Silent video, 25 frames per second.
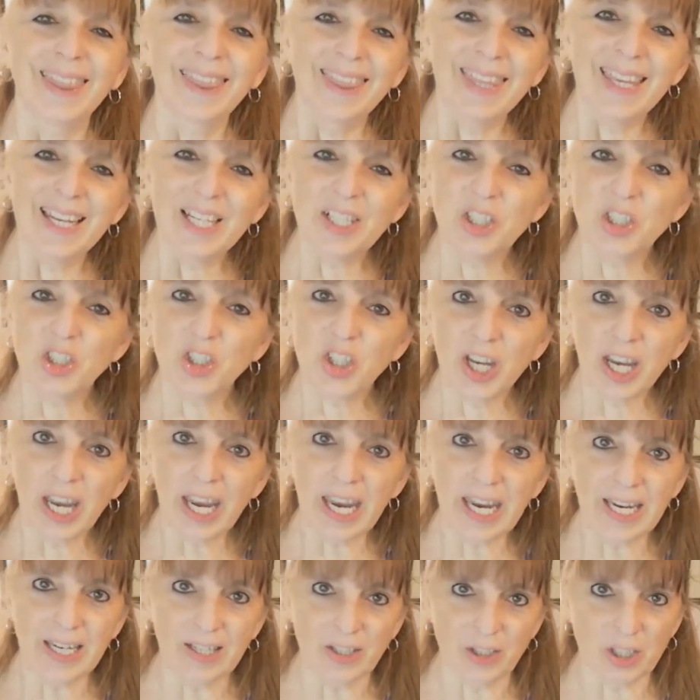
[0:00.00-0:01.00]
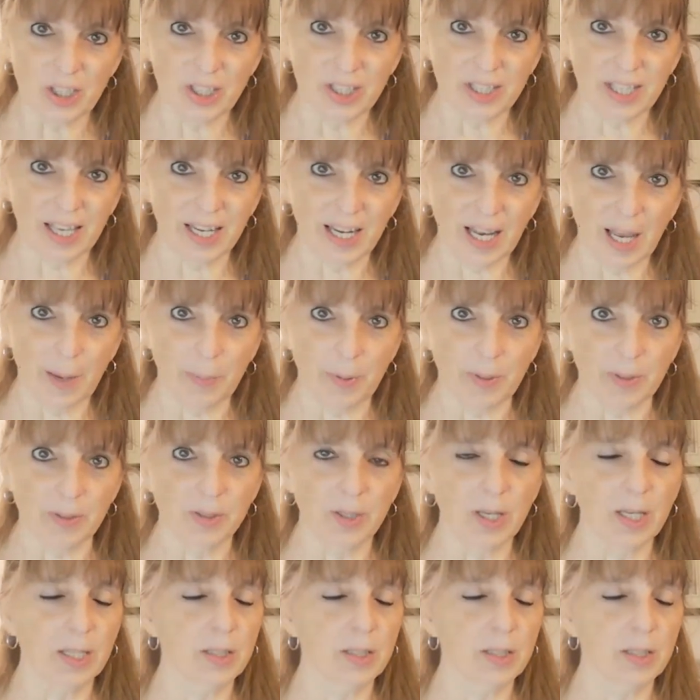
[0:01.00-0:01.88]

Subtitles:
things change as that happens.